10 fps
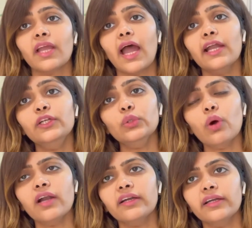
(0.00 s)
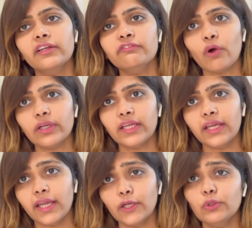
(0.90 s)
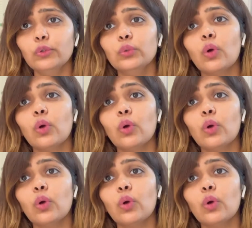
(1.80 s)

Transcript: And 248 to